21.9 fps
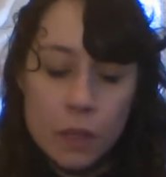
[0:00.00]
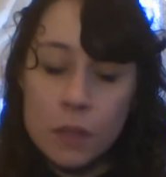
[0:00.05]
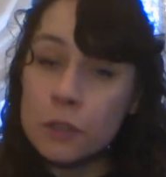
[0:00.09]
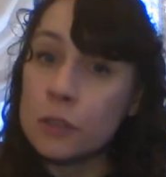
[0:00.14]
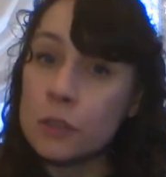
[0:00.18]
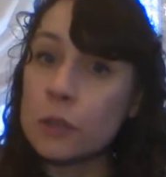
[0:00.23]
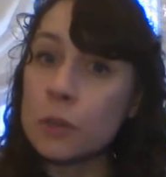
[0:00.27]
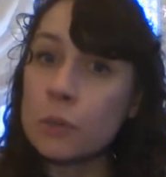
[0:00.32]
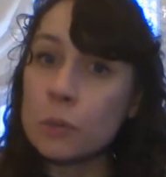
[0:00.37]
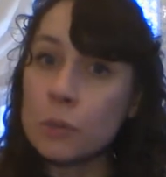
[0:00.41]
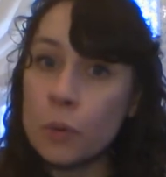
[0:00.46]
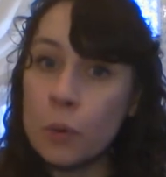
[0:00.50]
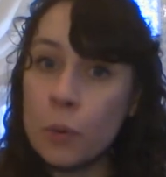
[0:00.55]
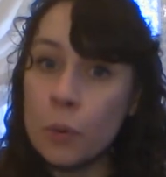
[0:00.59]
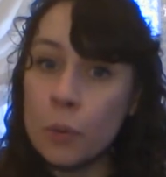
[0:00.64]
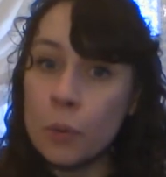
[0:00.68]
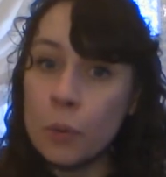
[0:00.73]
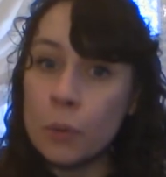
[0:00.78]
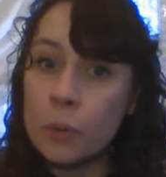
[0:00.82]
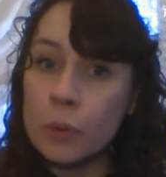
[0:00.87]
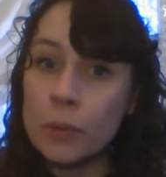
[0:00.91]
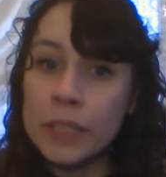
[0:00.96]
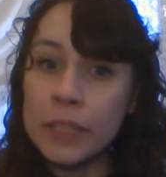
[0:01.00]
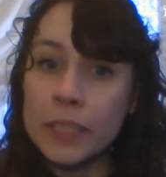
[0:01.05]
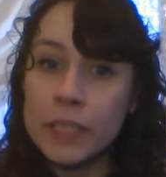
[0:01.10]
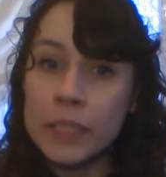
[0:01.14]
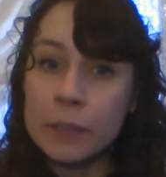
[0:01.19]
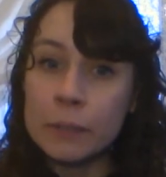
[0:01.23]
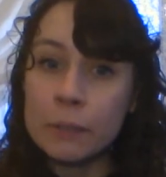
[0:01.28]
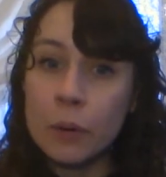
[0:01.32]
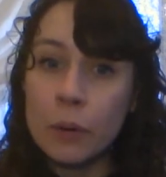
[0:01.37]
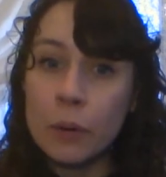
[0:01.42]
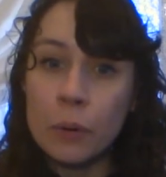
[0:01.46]
So
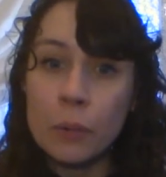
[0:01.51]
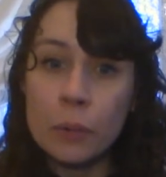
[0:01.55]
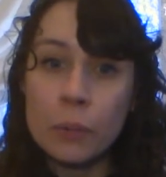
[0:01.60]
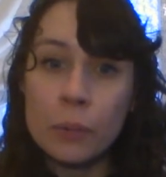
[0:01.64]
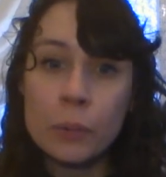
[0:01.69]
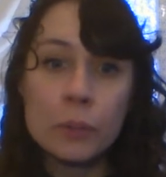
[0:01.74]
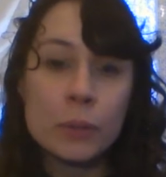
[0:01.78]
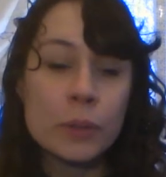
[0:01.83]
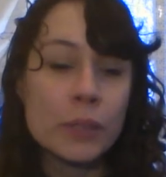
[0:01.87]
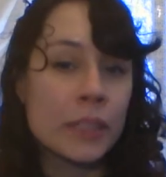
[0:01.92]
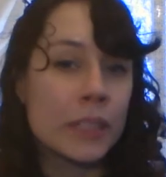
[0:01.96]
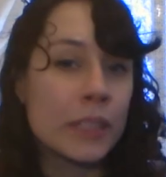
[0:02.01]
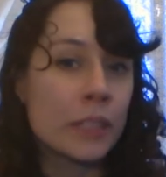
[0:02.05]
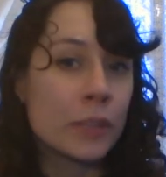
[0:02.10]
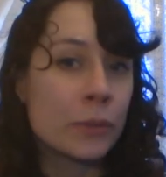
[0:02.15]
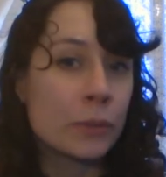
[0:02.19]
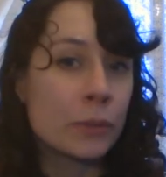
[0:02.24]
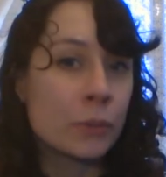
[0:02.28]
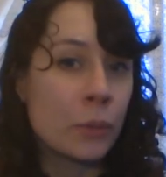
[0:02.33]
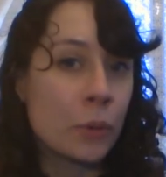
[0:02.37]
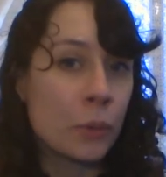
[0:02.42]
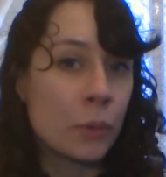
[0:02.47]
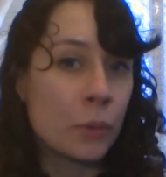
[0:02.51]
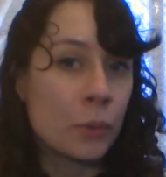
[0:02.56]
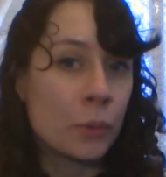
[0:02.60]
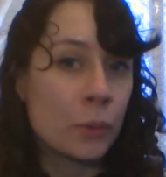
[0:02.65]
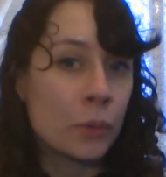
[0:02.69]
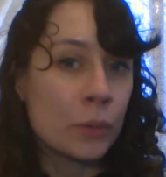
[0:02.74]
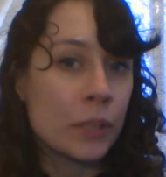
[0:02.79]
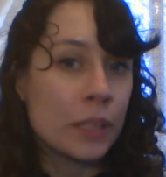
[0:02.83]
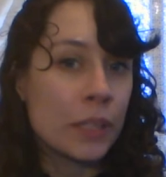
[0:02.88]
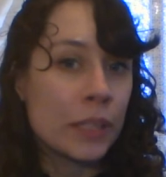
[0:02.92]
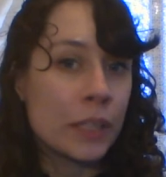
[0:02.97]
roly poly,
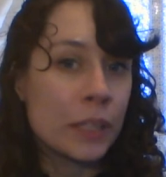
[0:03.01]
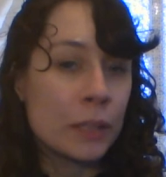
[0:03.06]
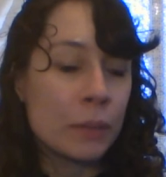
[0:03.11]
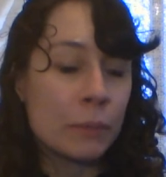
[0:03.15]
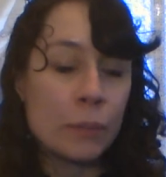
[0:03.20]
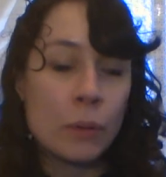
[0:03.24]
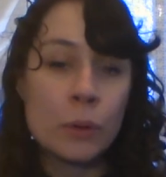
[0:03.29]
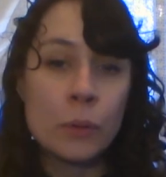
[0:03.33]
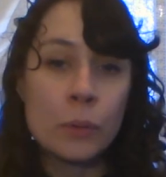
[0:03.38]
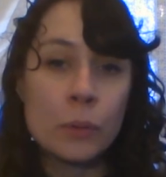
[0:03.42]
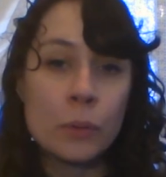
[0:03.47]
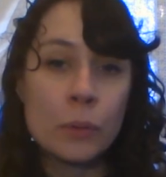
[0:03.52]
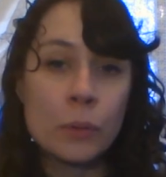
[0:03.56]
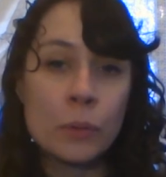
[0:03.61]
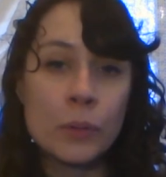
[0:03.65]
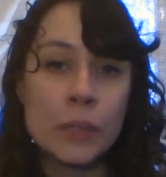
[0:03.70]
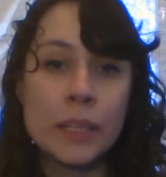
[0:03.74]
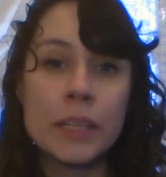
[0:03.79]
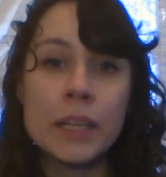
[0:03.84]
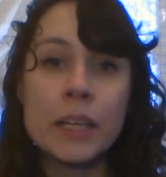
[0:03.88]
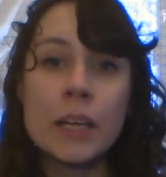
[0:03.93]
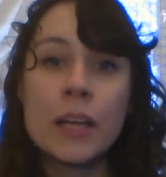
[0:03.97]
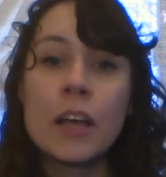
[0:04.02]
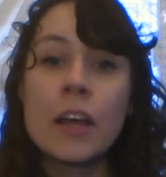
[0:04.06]
roly poly,